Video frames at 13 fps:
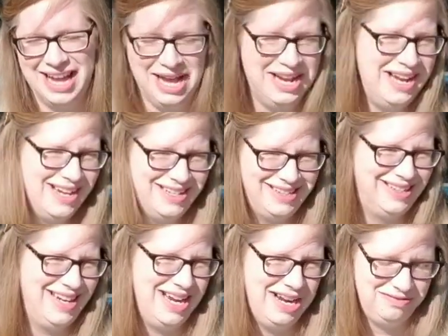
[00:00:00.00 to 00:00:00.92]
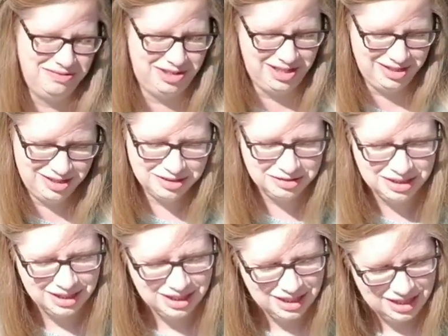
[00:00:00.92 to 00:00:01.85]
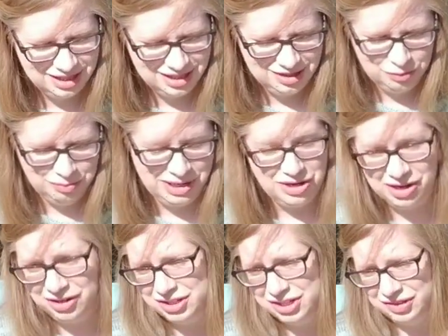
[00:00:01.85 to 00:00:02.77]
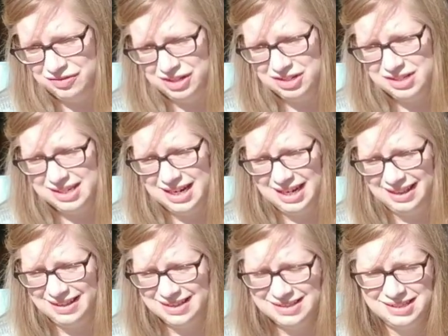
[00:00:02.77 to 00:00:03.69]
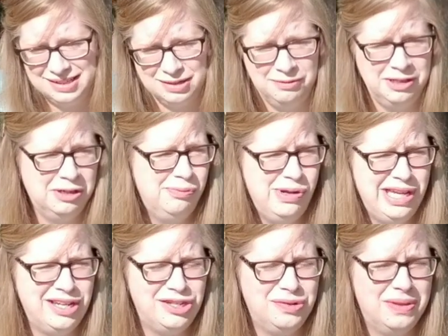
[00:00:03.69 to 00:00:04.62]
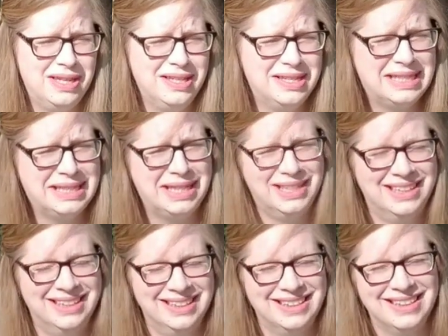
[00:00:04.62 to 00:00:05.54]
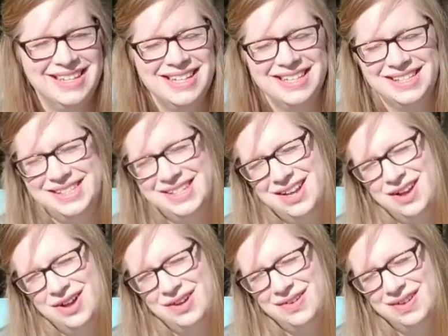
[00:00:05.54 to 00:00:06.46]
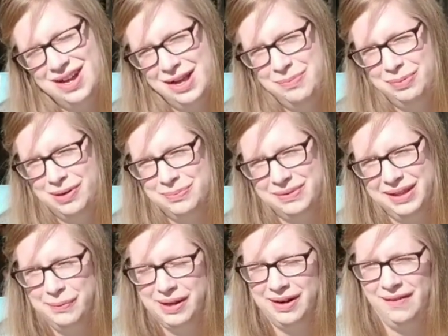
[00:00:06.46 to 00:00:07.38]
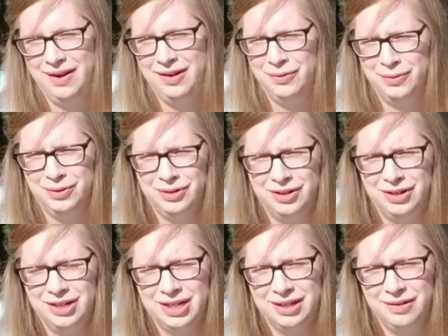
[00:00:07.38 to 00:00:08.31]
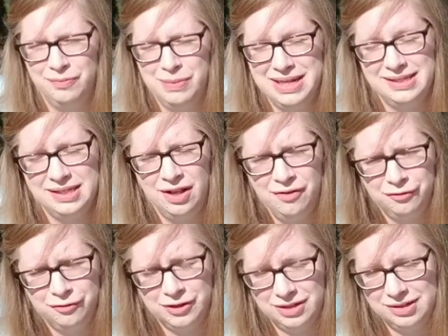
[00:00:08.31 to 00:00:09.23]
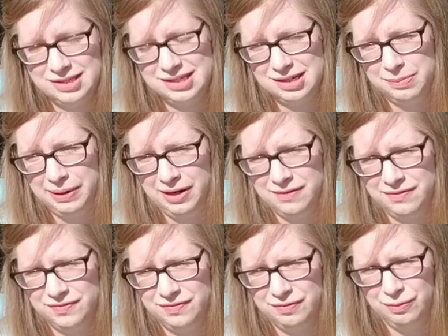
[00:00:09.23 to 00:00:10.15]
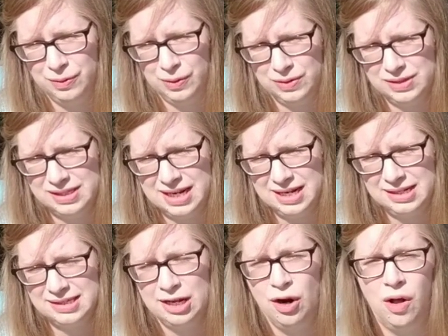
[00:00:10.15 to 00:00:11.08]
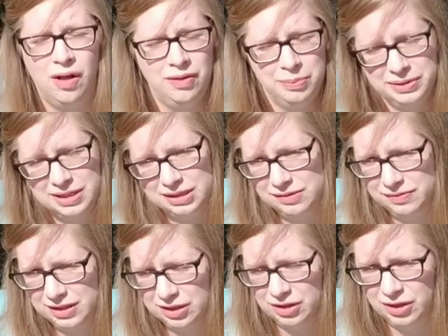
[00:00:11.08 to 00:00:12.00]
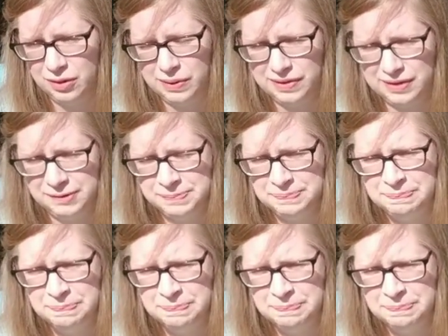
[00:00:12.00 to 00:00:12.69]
I ice skate every year. My daughter took figure skating lessons. I'm like, we can do this. So I promptly went on and ordered myself first a pair of roller skates and all the protective gear to go with it.